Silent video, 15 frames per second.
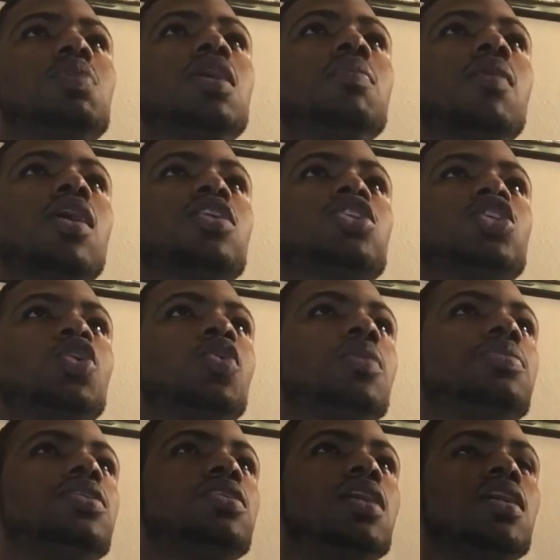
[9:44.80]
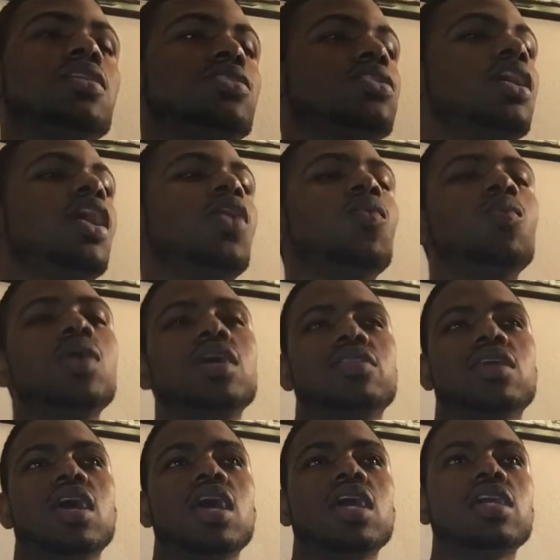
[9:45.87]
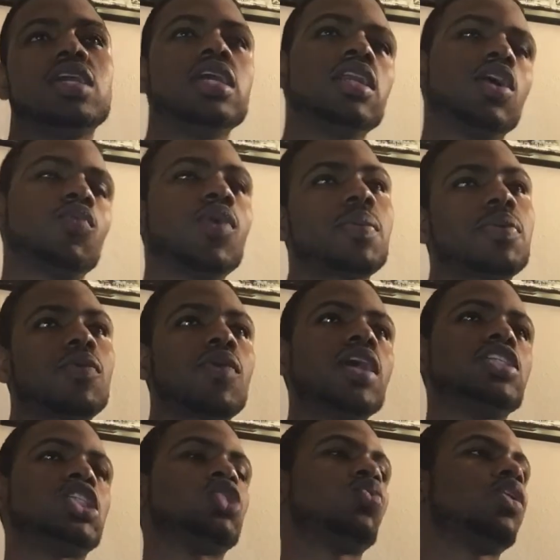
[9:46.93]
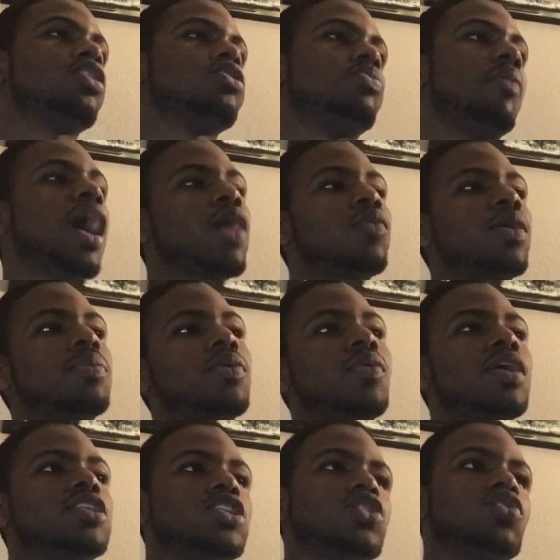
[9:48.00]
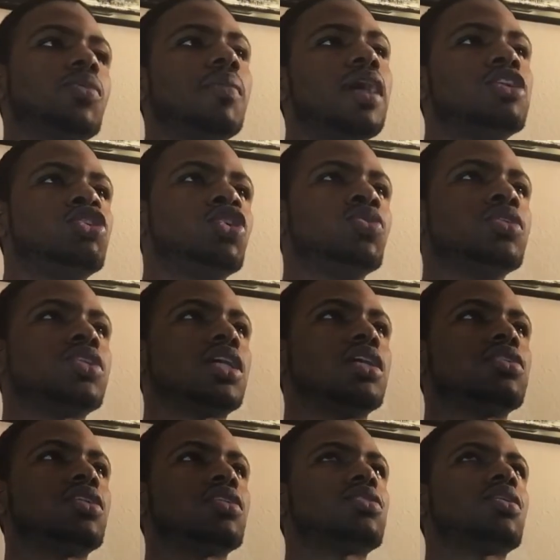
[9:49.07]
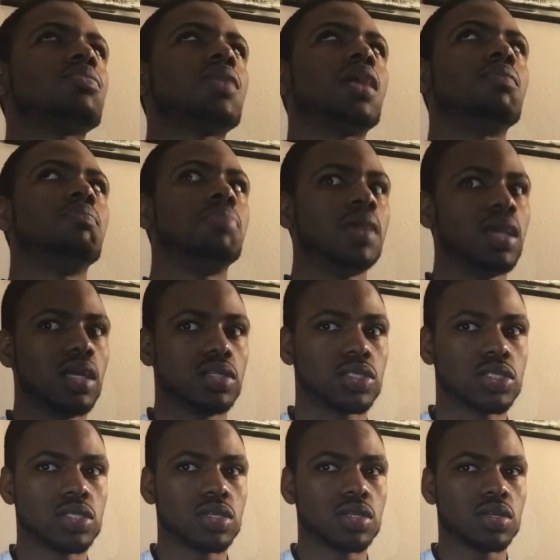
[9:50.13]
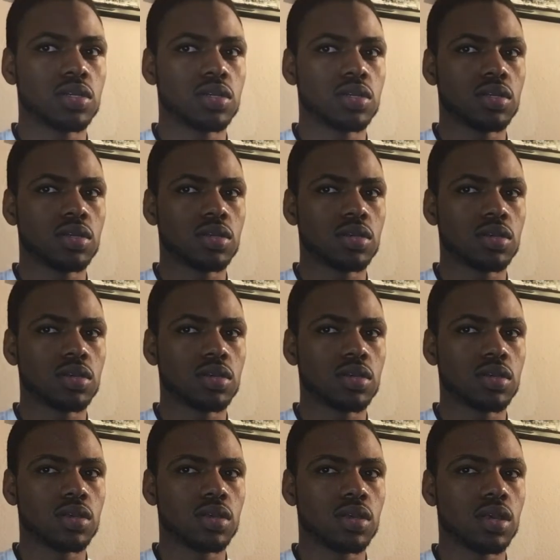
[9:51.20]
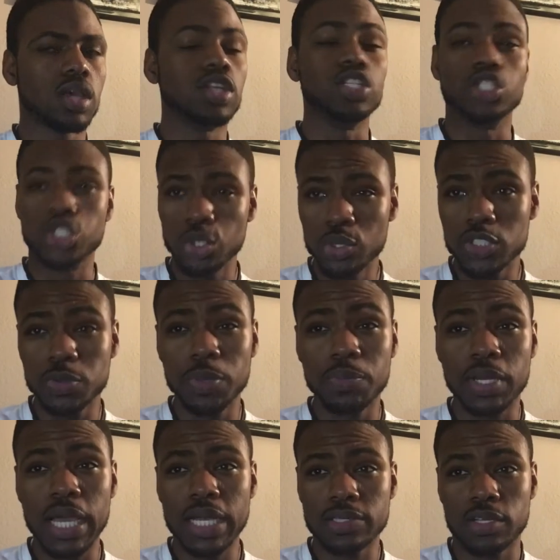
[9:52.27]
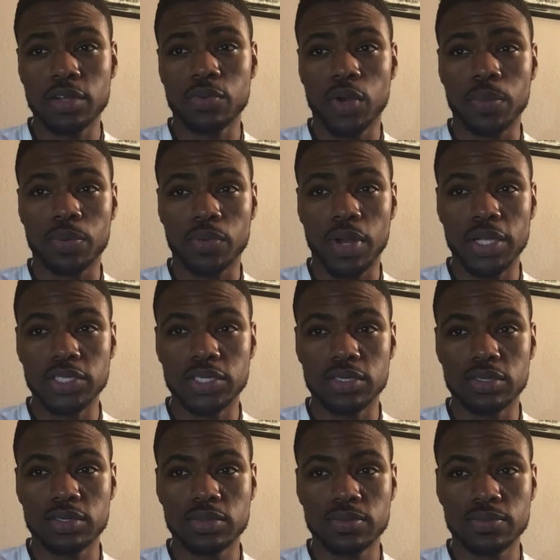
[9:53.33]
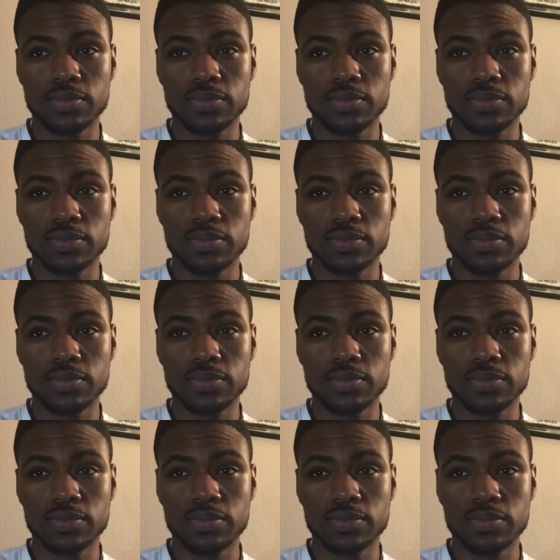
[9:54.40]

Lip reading: people are so obsessed with getting reparations, whereas my reparations for my Jewish ancestors, I'm like, bitch. Jewish people got their reparations